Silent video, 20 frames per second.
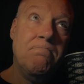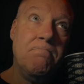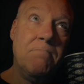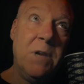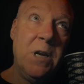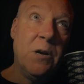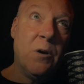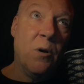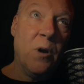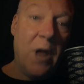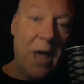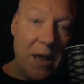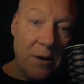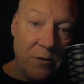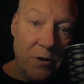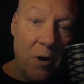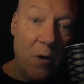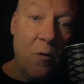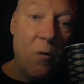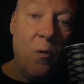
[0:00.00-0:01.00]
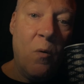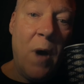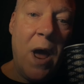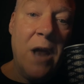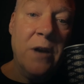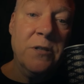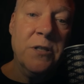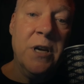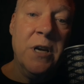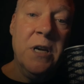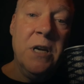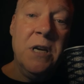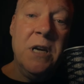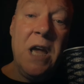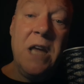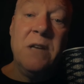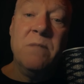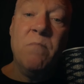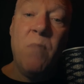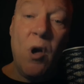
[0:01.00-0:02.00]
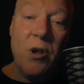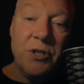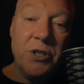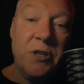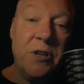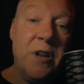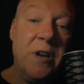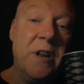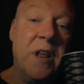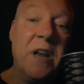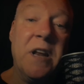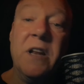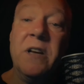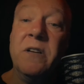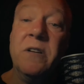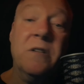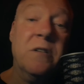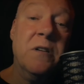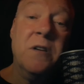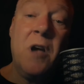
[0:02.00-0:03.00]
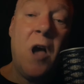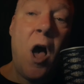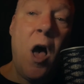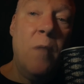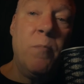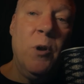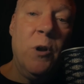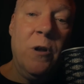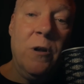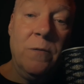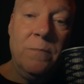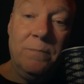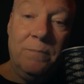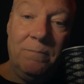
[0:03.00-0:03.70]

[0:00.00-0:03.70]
In Orlando and in Boston and in Kabul.